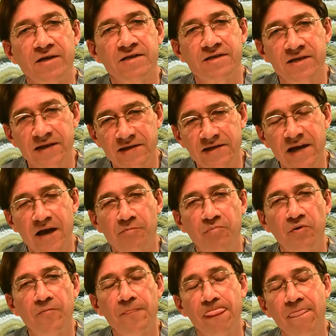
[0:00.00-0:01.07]
It's an
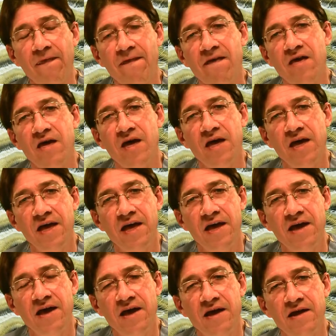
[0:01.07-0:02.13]
example,
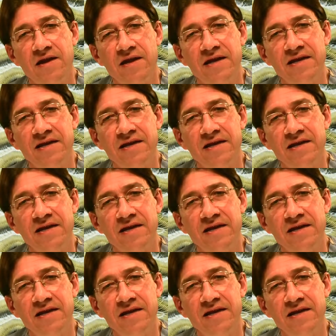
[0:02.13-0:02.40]
and